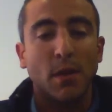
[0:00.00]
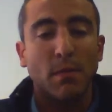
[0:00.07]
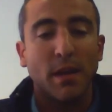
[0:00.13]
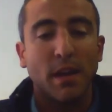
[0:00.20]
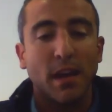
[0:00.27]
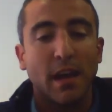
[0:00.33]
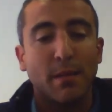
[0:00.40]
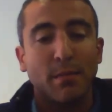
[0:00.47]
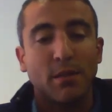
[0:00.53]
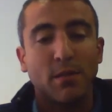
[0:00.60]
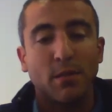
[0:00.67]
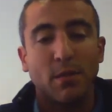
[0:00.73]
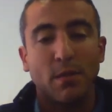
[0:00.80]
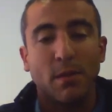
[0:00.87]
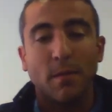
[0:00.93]
will be happy
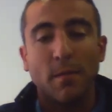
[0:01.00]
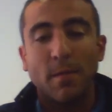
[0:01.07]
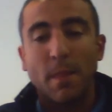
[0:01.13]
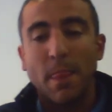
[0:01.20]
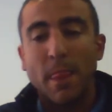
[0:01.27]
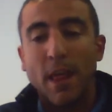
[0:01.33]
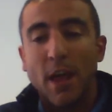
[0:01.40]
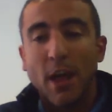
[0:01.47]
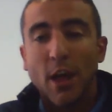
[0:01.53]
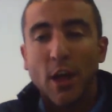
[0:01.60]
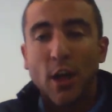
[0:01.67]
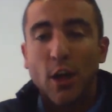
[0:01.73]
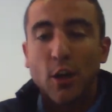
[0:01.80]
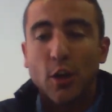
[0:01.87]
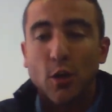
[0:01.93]
to
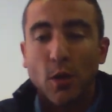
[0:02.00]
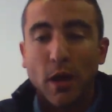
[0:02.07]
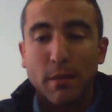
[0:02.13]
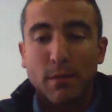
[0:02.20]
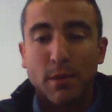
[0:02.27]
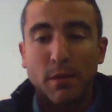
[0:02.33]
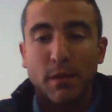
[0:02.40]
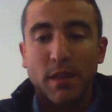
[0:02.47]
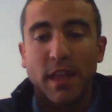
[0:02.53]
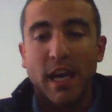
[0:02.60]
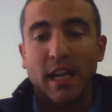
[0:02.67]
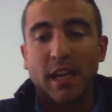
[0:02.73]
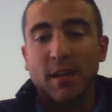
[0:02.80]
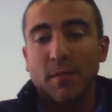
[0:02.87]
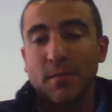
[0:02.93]
help you with
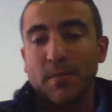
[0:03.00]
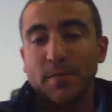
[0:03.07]
that.